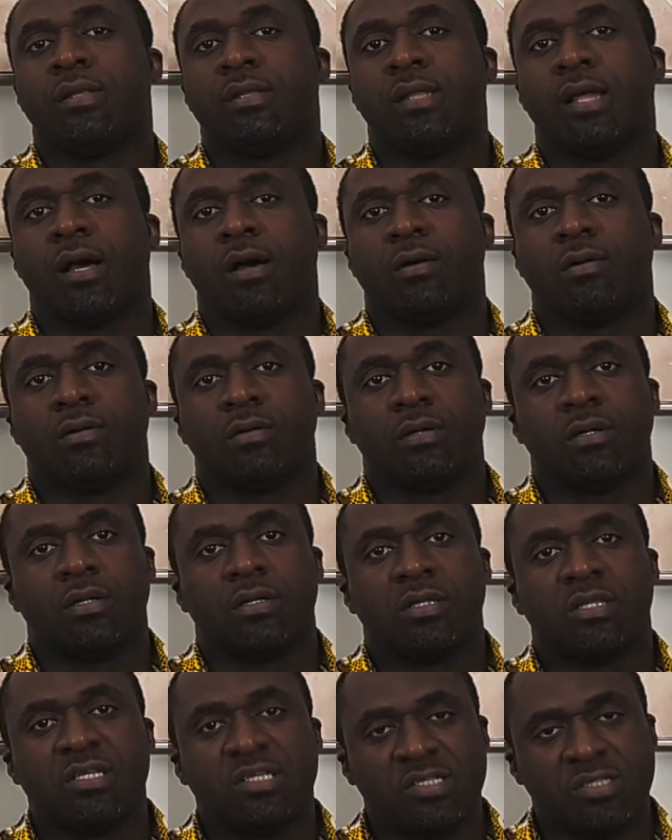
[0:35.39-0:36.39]
Now,
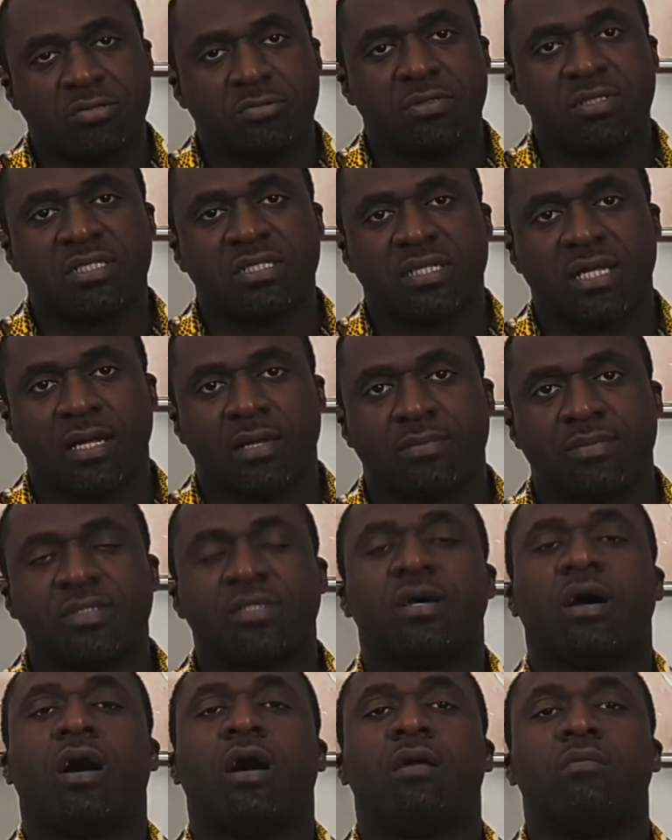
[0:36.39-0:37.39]
these three
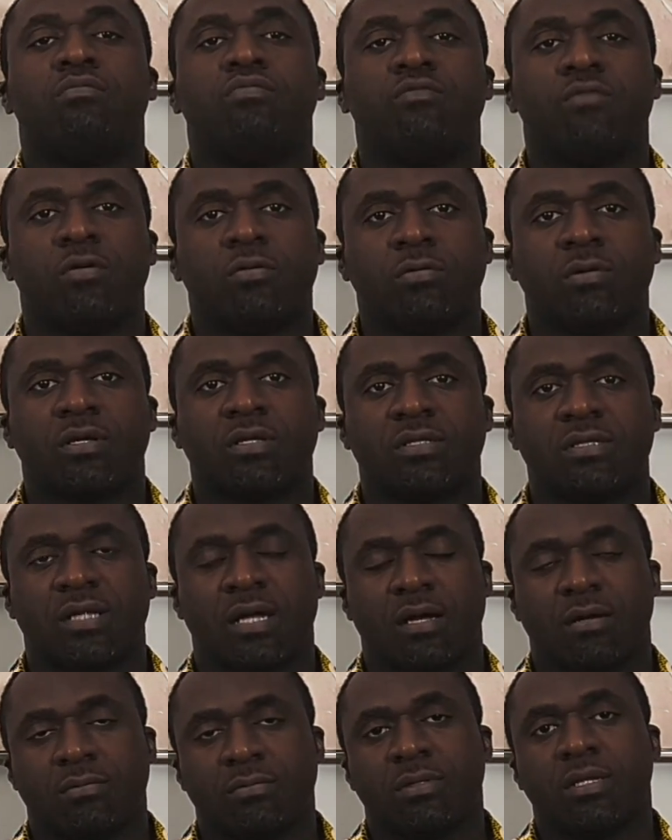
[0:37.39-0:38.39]
steps are broken
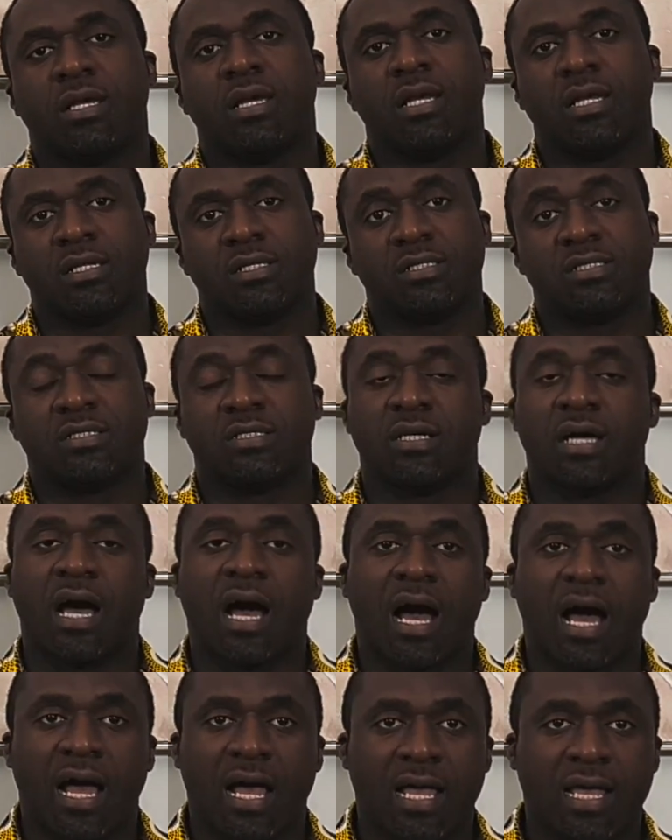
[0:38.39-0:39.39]
down into
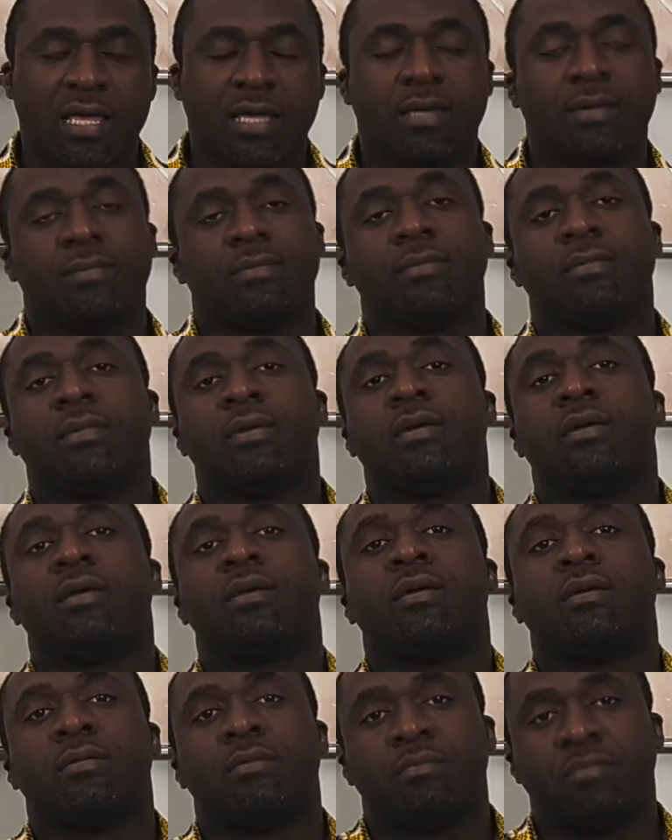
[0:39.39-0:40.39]

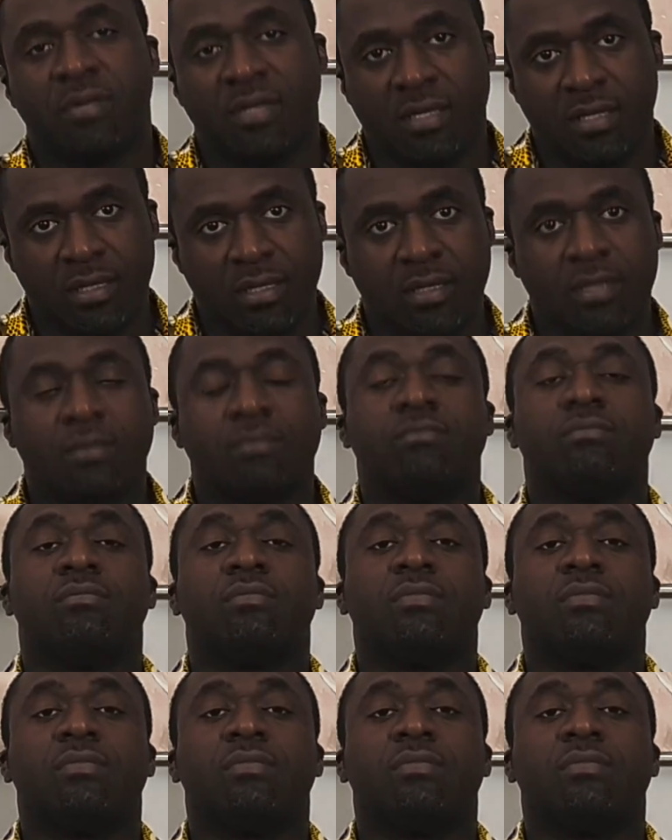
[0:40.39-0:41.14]
IPE.